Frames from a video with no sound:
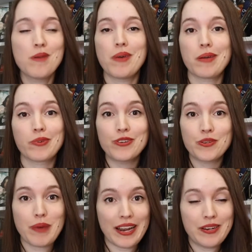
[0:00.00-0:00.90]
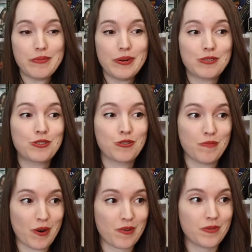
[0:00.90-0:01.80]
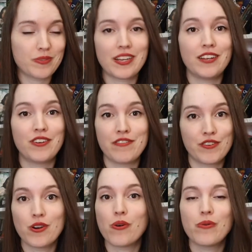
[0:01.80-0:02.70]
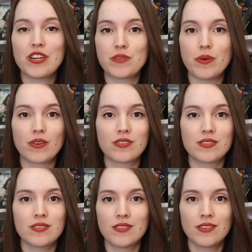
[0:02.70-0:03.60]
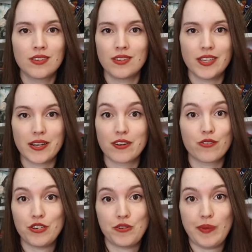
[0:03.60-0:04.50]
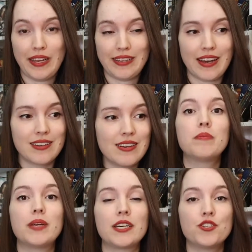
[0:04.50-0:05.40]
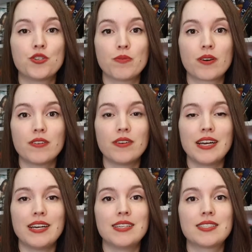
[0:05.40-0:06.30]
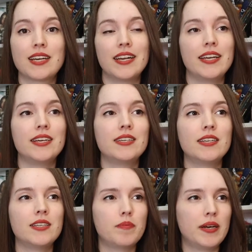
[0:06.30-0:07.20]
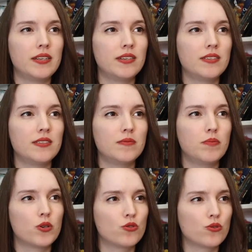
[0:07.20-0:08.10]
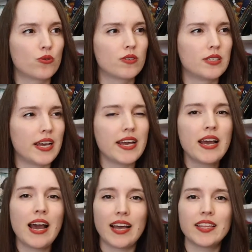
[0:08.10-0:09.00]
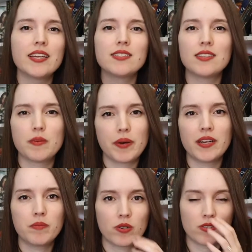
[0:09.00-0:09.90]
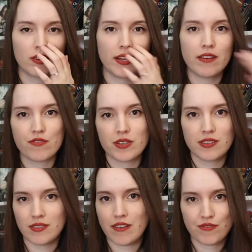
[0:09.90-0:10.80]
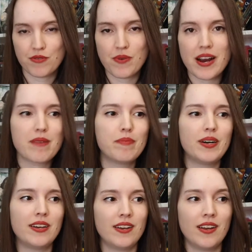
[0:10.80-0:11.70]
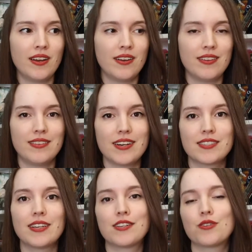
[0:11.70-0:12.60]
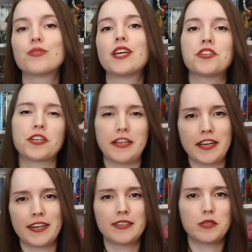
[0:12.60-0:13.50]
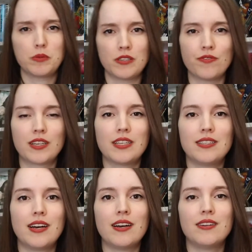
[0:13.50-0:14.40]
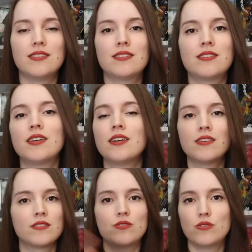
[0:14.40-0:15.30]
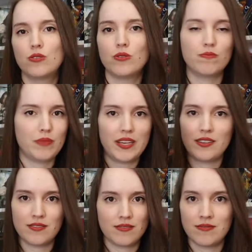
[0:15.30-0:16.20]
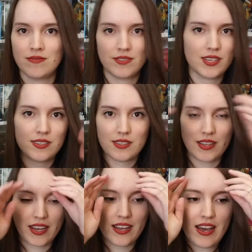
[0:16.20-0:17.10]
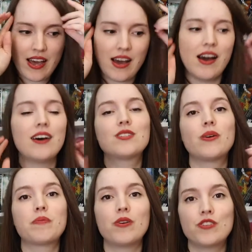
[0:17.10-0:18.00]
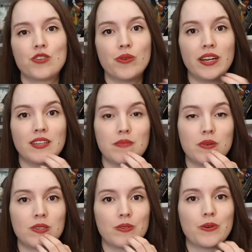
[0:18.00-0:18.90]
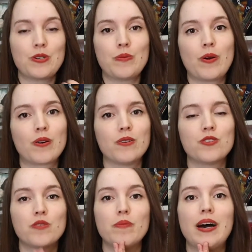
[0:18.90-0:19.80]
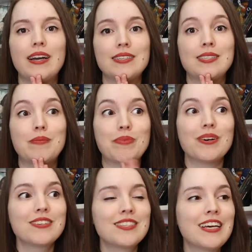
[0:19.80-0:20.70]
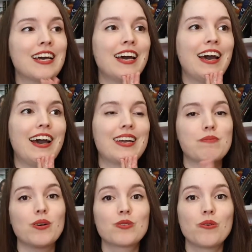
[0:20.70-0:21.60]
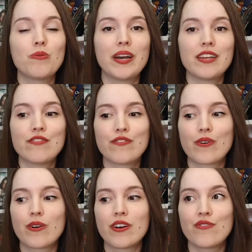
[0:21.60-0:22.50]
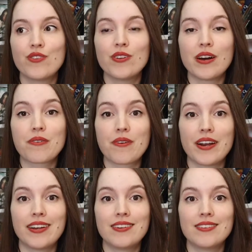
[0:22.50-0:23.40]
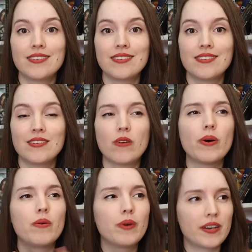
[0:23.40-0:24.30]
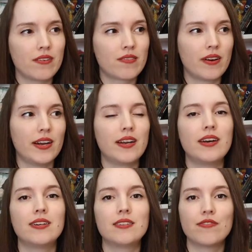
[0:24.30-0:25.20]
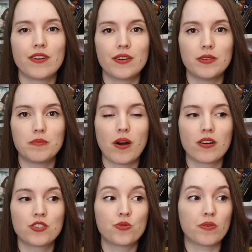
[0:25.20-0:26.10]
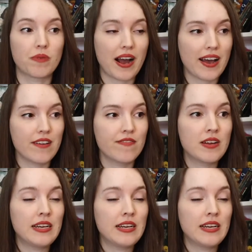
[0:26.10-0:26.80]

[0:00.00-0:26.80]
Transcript: But I'm going to buy new books tomorrow that I don't even know which books they are going to be yet, because tomorrow is Canadian Independent Bookstore Day. I think it's Independent Bookstore Day everywhere, but there's an association in Canada specifically that is making this thing, so I'm going to an indie bookstore tomorrow to buy some books, and I'm also waiting for a few Owlcrate, well, one Owlcrate and the Fairyloot box to arrive,